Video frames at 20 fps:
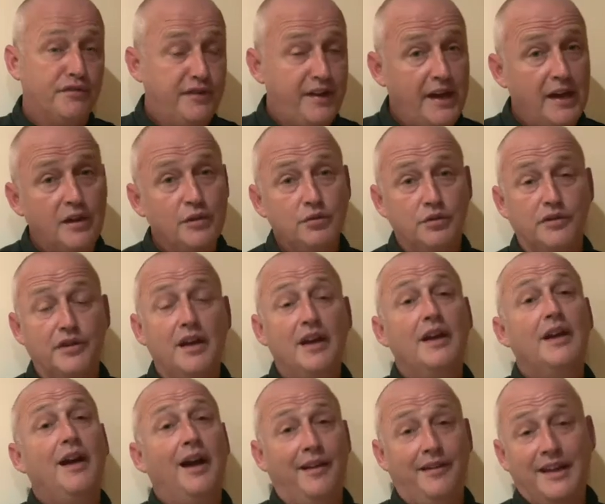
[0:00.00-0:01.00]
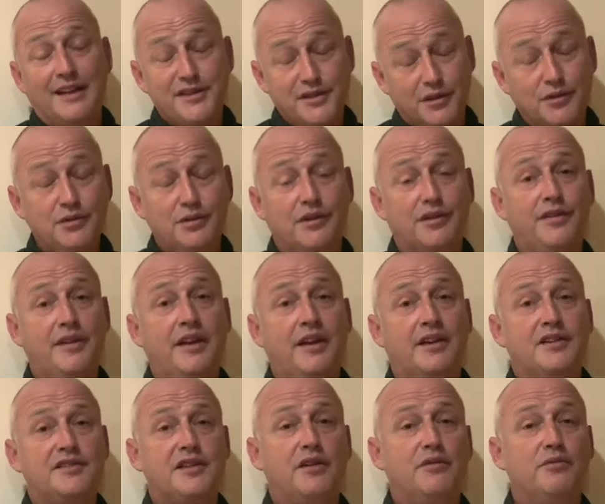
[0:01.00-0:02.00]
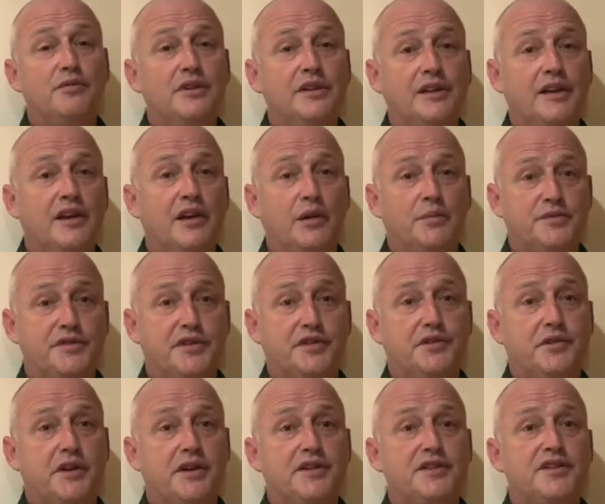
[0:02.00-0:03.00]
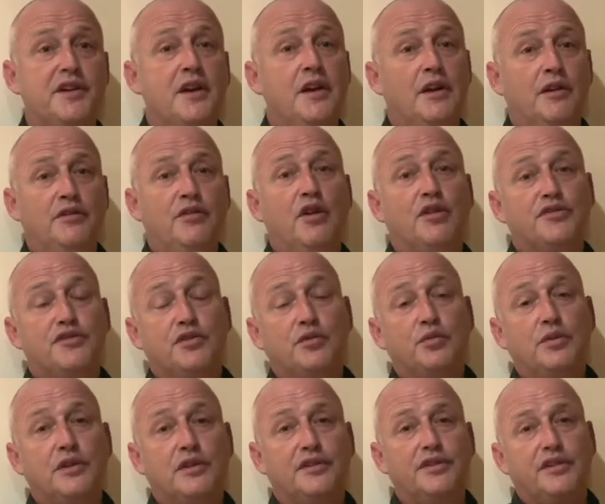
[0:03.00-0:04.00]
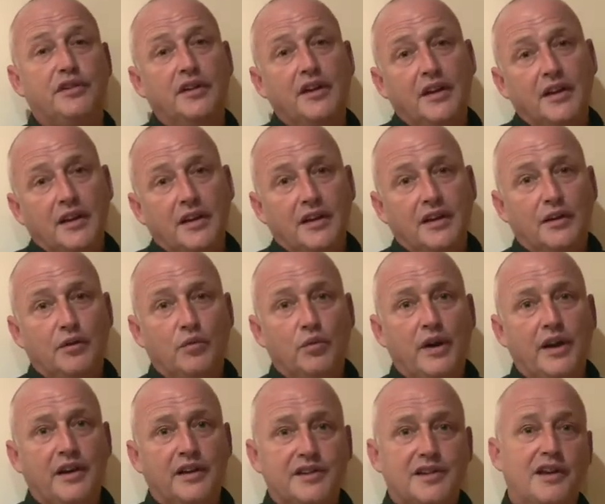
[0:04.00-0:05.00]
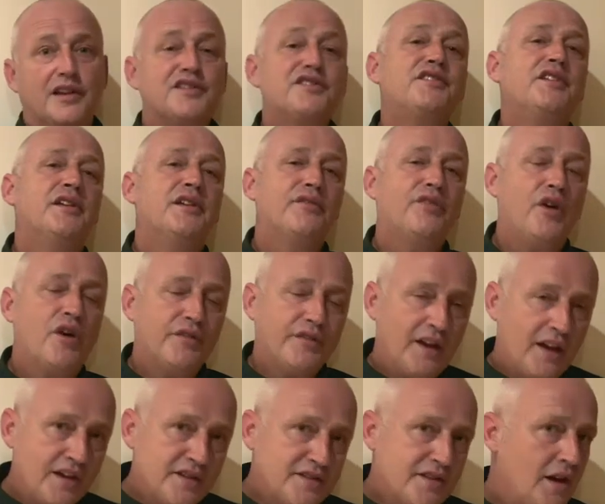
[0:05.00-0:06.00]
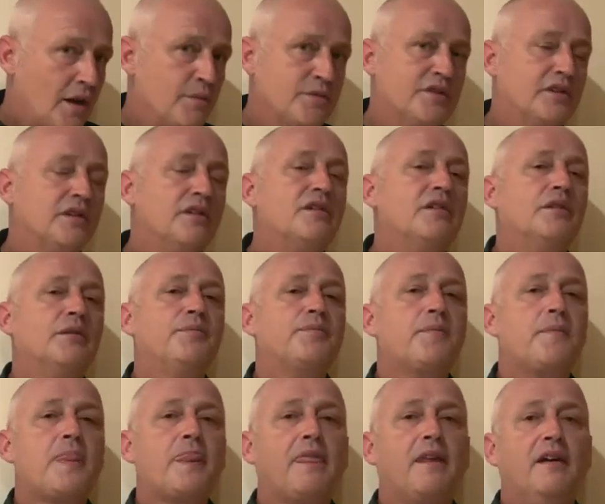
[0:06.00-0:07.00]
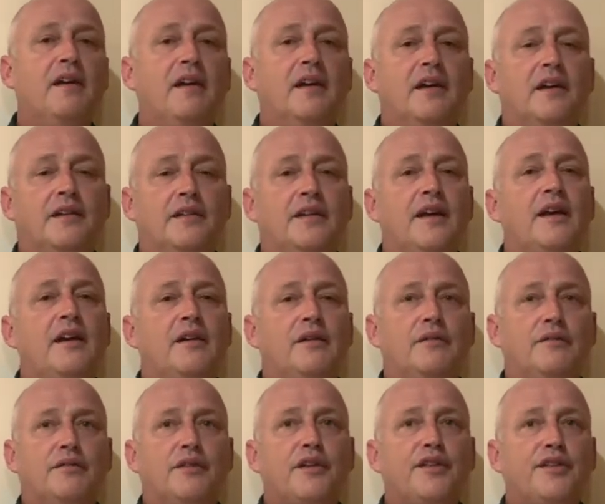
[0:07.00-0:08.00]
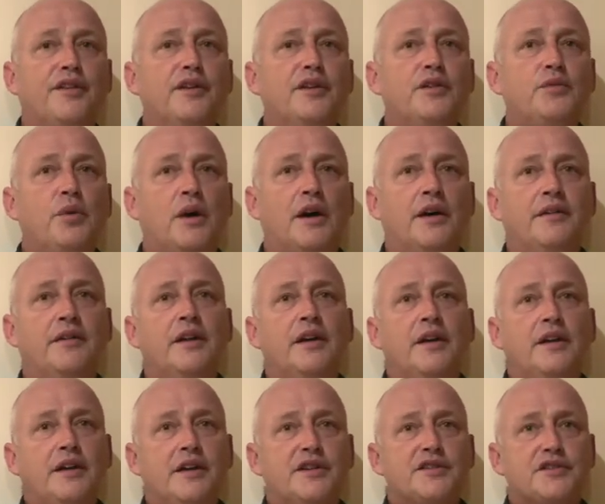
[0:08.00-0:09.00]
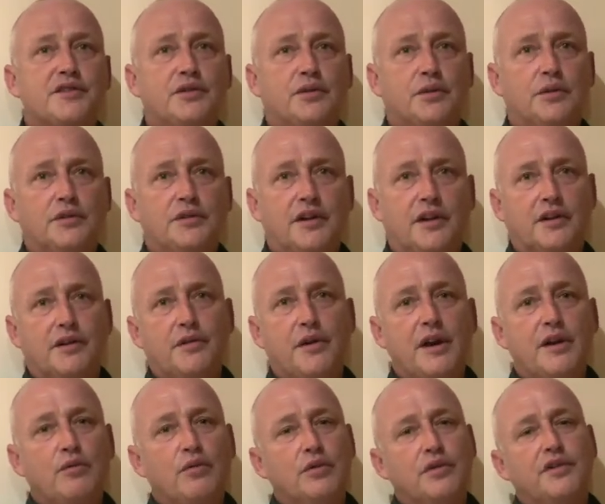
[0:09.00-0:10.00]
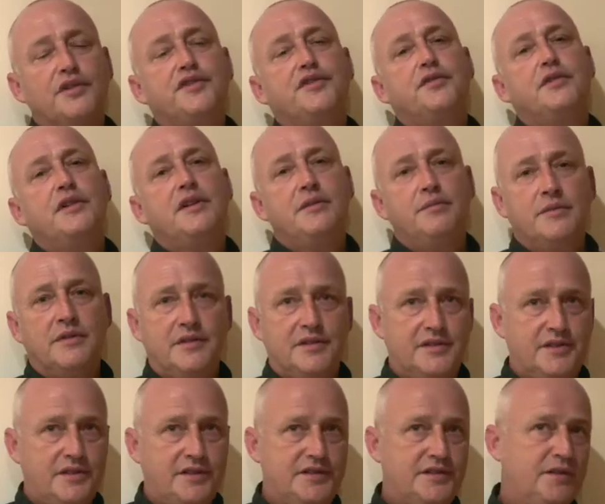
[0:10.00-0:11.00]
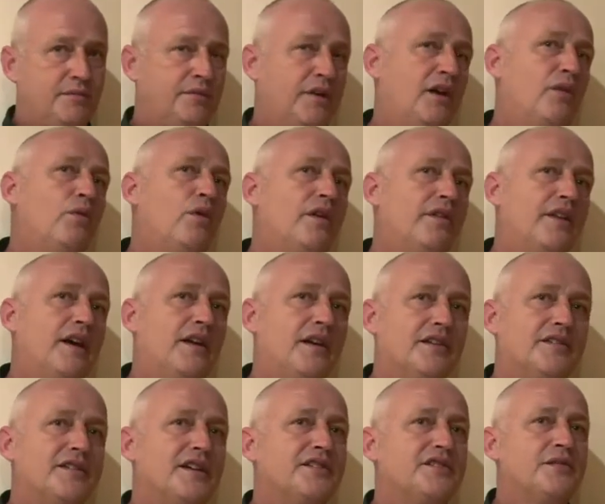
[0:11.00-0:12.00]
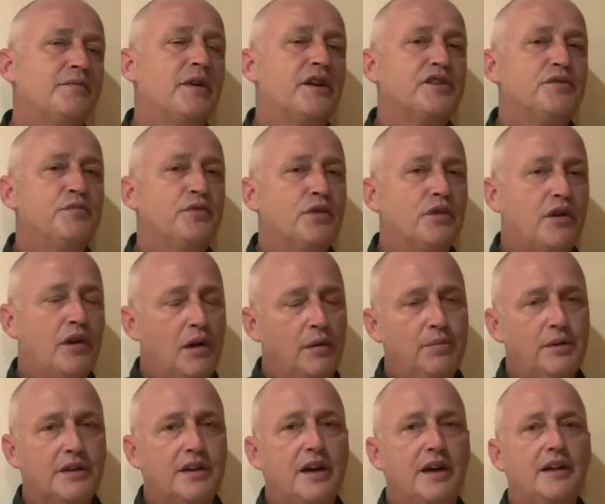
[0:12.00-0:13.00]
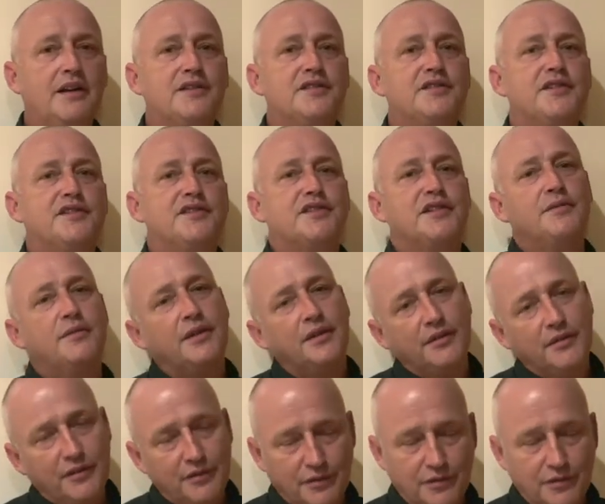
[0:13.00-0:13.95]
downward, and that's a good thing because that really helps the trees not to wilt when a stint of hot days comes along. Now, the third one is called a grey water treatment system. Now, what that is, that's a much more complicated system and